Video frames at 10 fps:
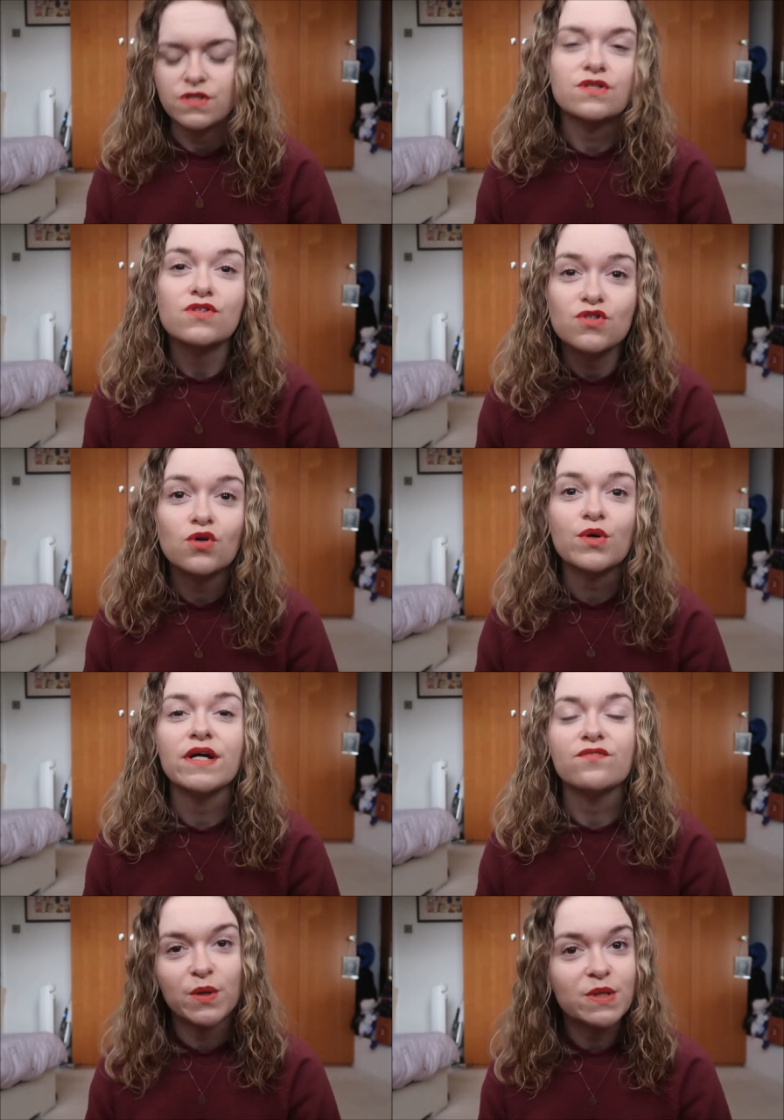So the
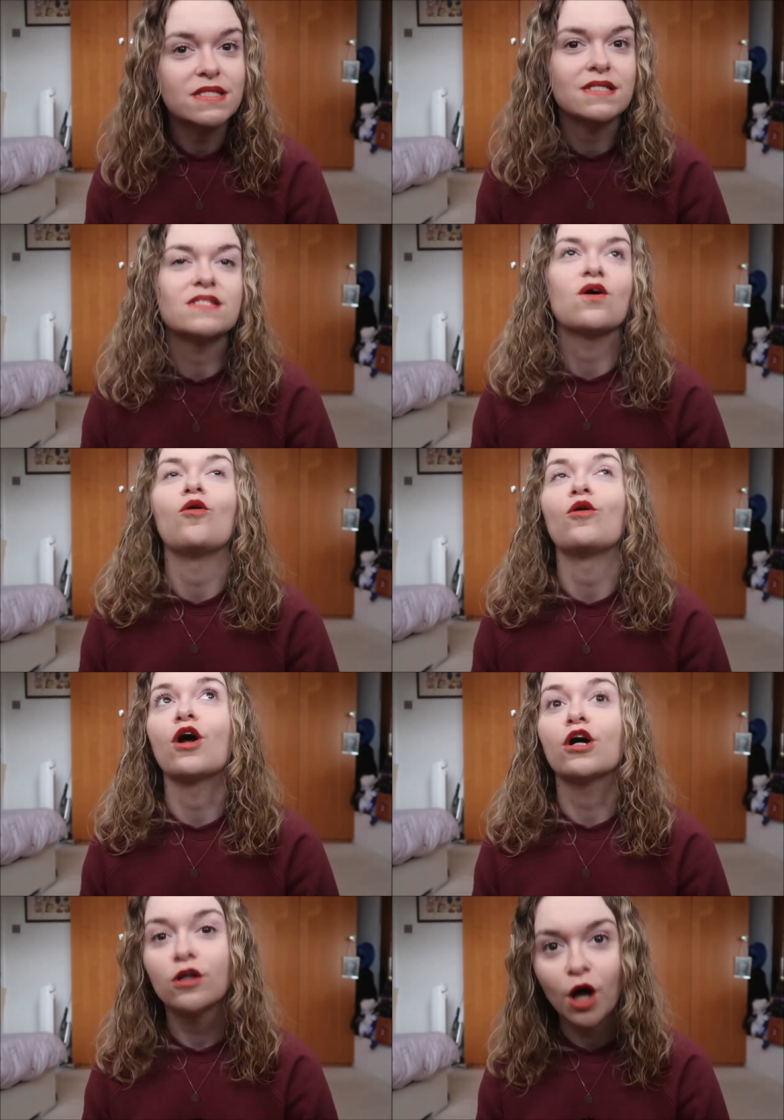story focuses on
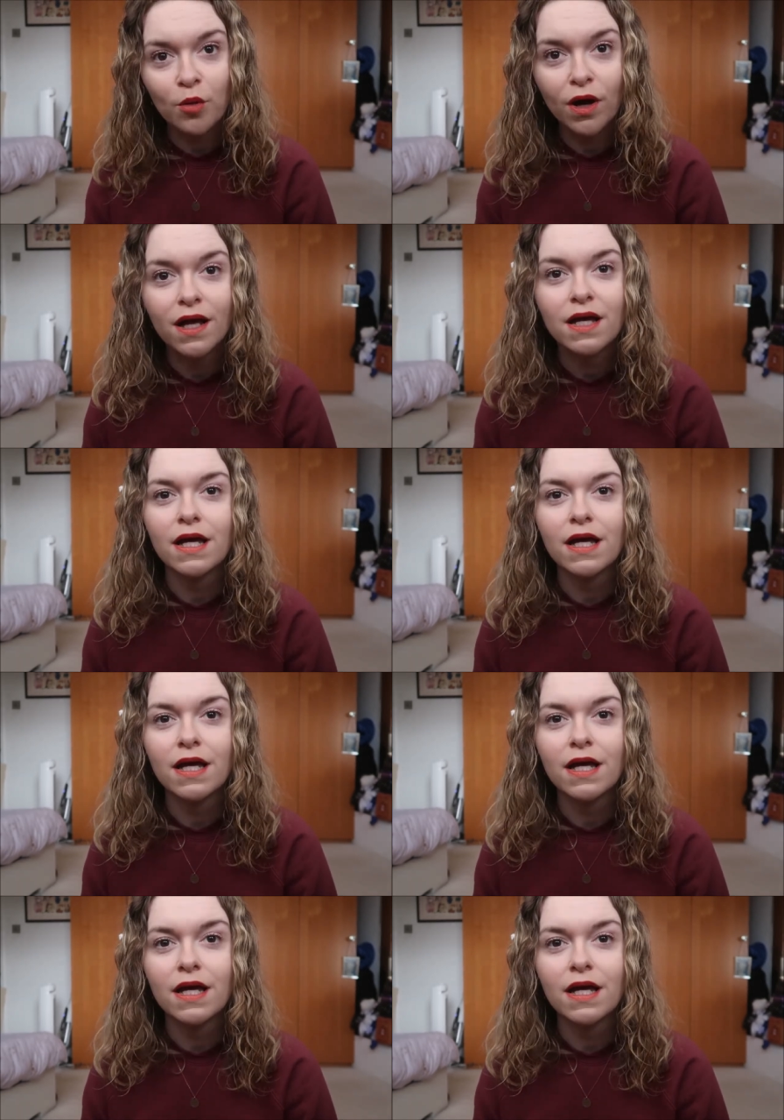Clara.